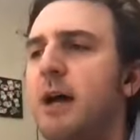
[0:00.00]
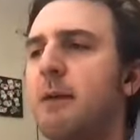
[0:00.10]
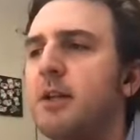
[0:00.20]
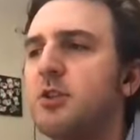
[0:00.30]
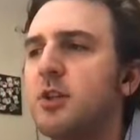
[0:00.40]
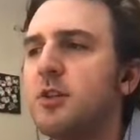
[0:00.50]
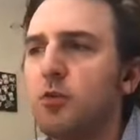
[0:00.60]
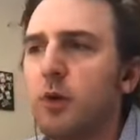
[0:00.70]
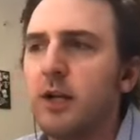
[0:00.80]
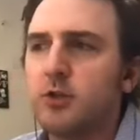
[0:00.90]
i mentioned
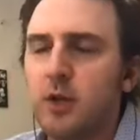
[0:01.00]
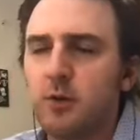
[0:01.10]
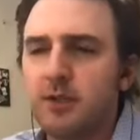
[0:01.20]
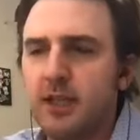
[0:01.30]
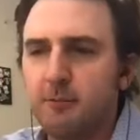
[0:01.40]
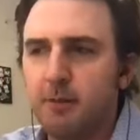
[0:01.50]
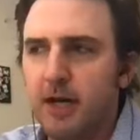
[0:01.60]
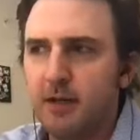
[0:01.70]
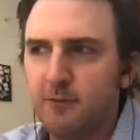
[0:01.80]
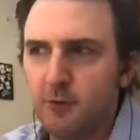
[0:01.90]
the right trying to attack
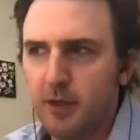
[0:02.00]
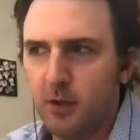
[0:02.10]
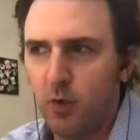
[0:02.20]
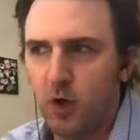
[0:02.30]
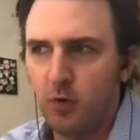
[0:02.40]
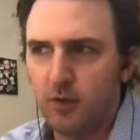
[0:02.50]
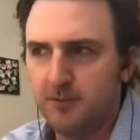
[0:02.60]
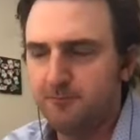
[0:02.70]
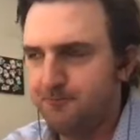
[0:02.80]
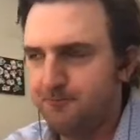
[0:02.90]
biden for being woke
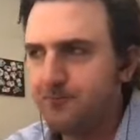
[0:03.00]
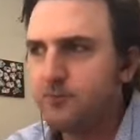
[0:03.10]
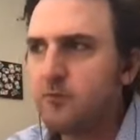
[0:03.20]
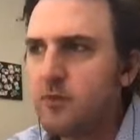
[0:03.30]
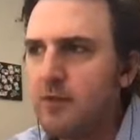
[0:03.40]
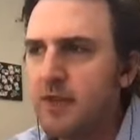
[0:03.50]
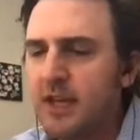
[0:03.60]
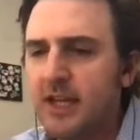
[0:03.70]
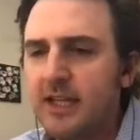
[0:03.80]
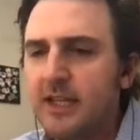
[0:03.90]
and
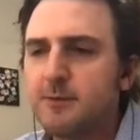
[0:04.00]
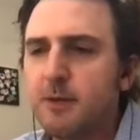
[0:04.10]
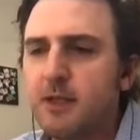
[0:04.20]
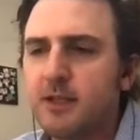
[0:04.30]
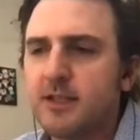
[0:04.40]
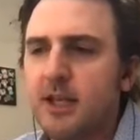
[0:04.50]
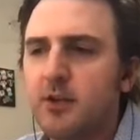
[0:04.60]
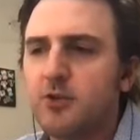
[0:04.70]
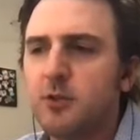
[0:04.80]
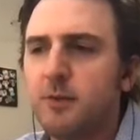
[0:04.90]
that kind of gets me into this
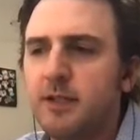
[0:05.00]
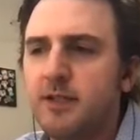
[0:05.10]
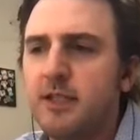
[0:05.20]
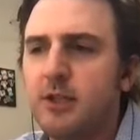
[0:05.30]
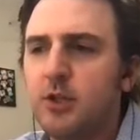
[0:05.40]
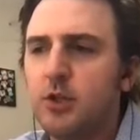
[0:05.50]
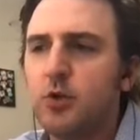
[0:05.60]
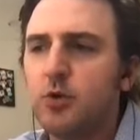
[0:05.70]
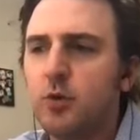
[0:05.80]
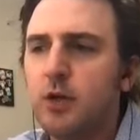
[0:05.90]

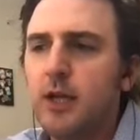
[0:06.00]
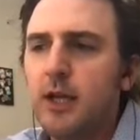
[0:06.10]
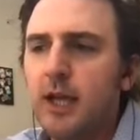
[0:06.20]
lgbtq